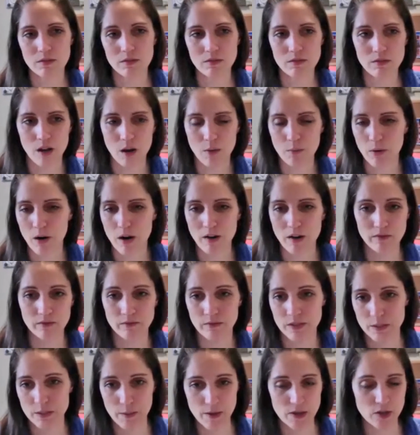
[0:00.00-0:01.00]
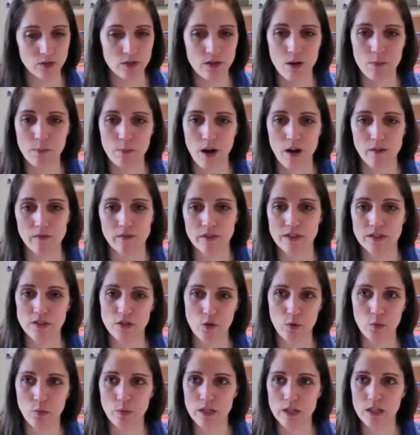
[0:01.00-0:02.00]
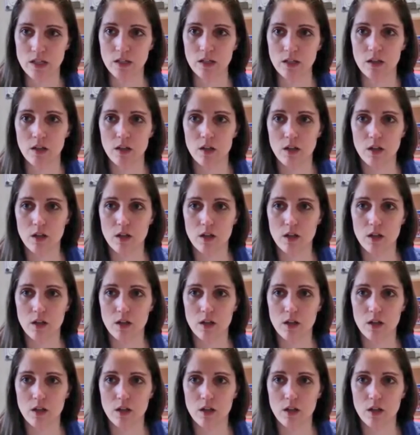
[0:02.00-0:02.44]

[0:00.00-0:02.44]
nonprofit, especially nonprofits, we